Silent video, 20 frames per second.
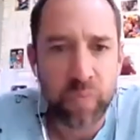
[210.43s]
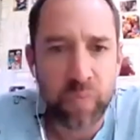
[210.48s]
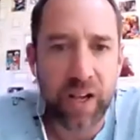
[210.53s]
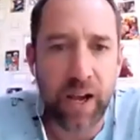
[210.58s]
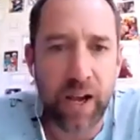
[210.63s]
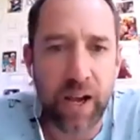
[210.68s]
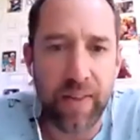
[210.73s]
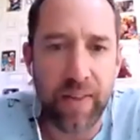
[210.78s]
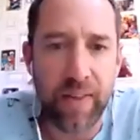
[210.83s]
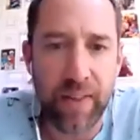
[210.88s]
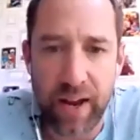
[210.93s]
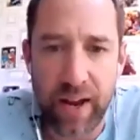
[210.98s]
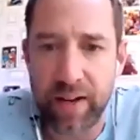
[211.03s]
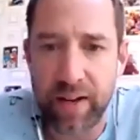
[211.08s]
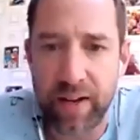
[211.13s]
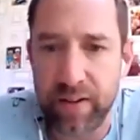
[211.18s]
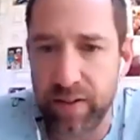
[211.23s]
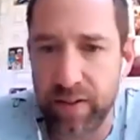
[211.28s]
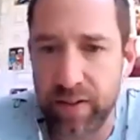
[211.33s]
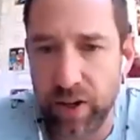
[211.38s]
And then,
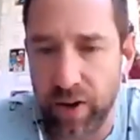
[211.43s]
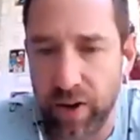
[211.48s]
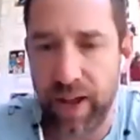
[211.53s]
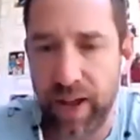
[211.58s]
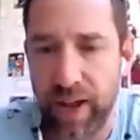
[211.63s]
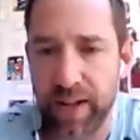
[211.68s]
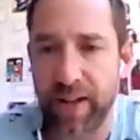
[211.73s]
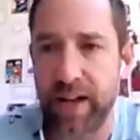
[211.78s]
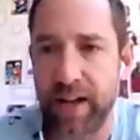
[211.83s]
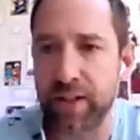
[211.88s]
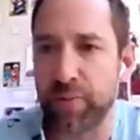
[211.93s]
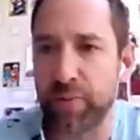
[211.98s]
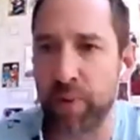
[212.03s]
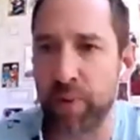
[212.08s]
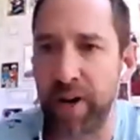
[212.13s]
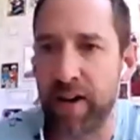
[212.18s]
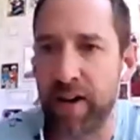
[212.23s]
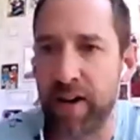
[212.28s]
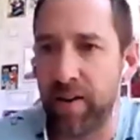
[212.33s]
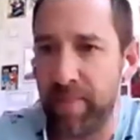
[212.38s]
that's
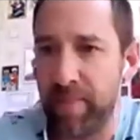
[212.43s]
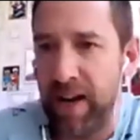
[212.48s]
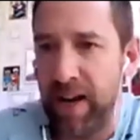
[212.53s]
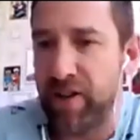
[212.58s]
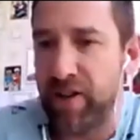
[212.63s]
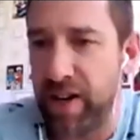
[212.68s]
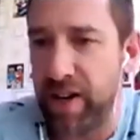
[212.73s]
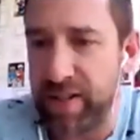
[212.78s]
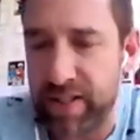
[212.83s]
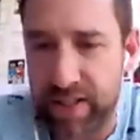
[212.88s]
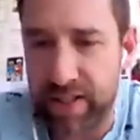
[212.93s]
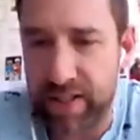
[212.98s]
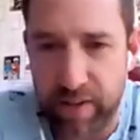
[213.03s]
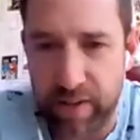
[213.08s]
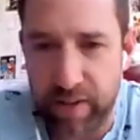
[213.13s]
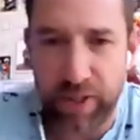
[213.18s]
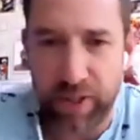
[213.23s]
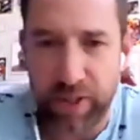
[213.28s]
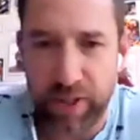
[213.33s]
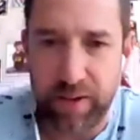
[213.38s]
when I met Justin, and
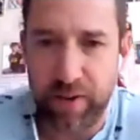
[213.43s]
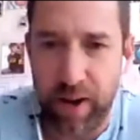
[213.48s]
we